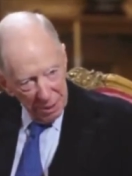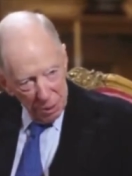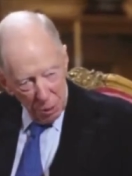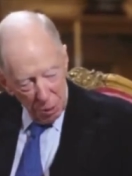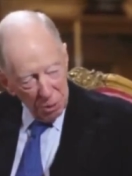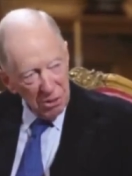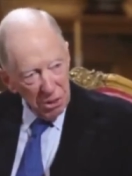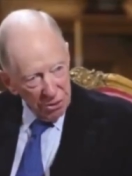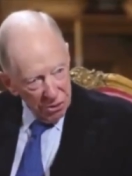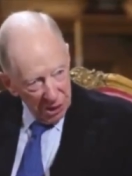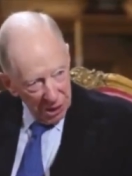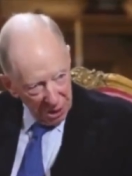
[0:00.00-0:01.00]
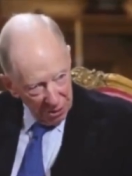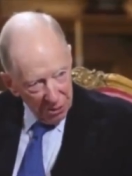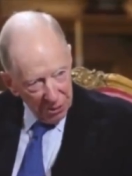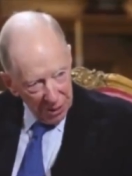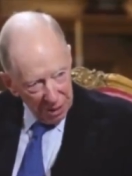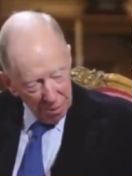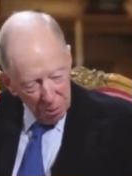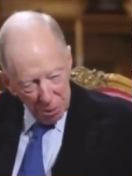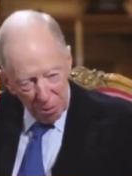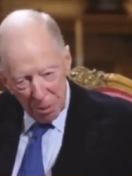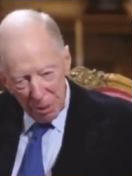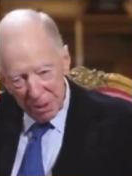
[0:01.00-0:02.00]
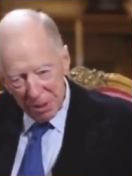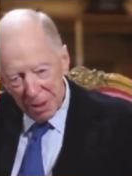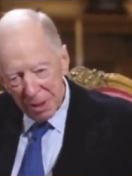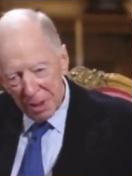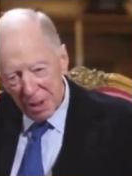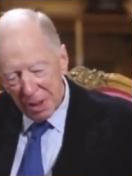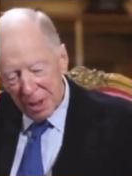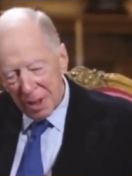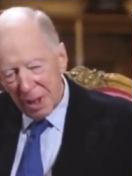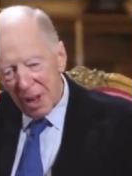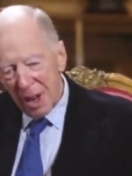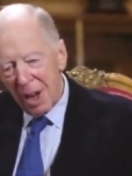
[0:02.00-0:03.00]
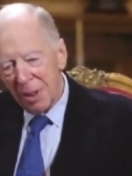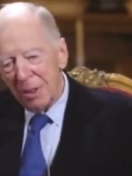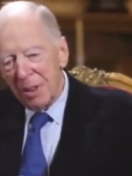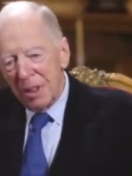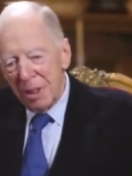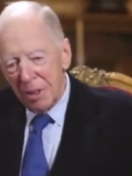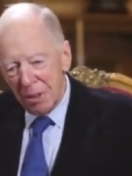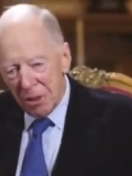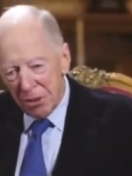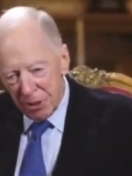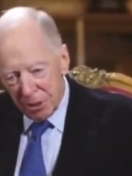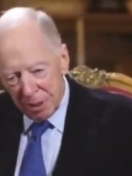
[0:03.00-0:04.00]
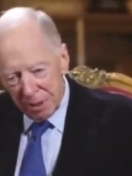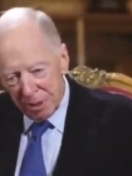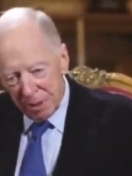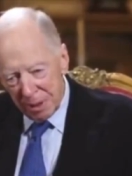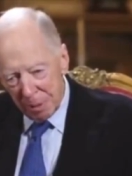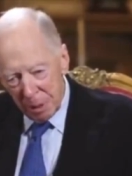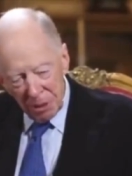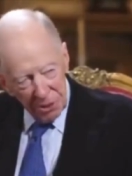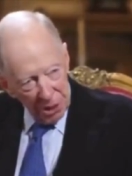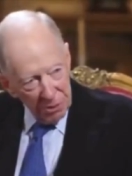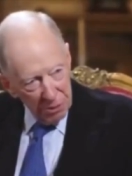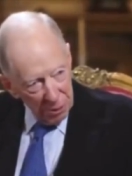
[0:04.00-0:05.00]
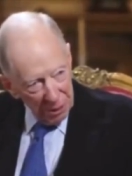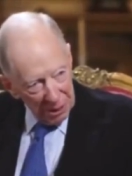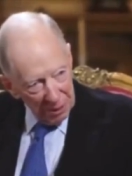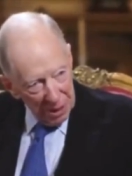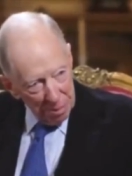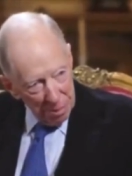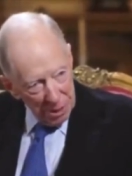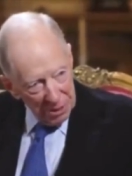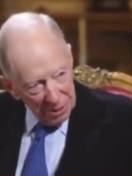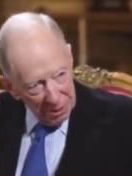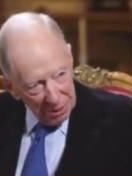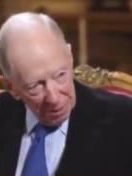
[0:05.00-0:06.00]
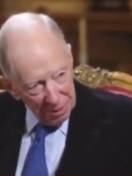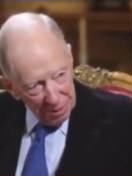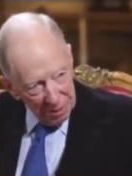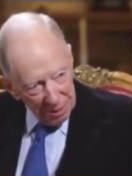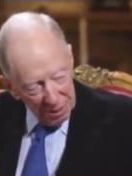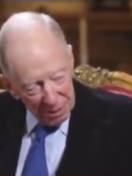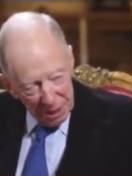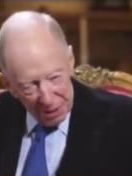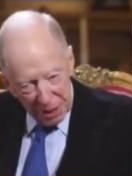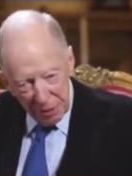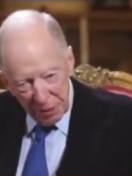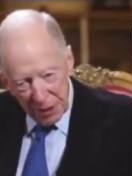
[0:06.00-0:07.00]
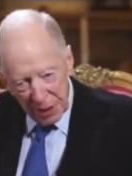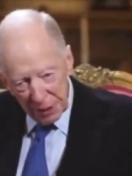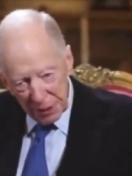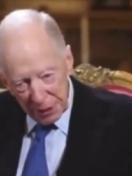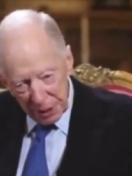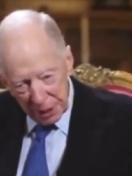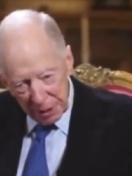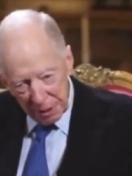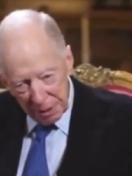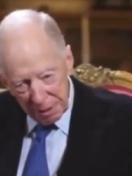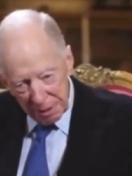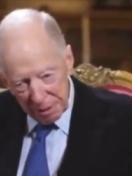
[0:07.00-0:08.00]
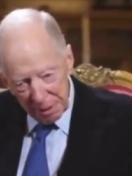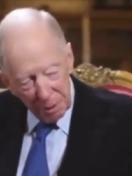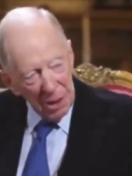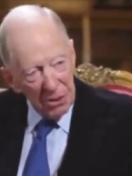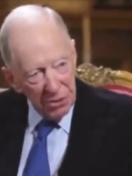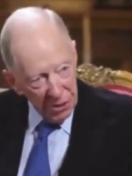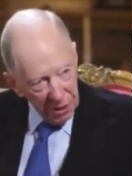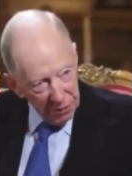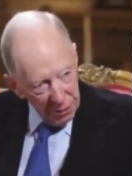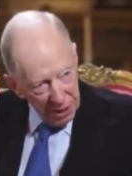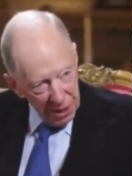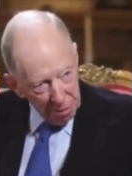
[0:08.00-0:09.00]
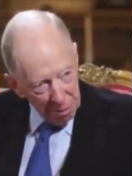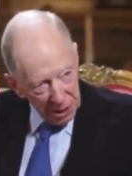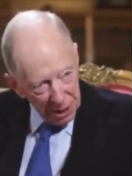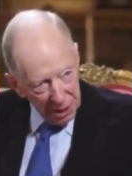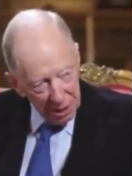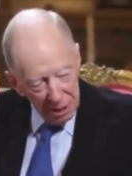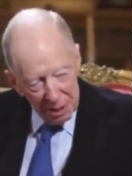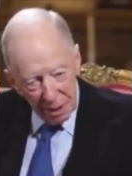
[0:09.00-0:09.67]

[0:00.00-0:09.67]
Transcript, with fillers: who was in charge of that movement. And in addition, it was, after all, in Great Britain. So they felt that the Rothschild family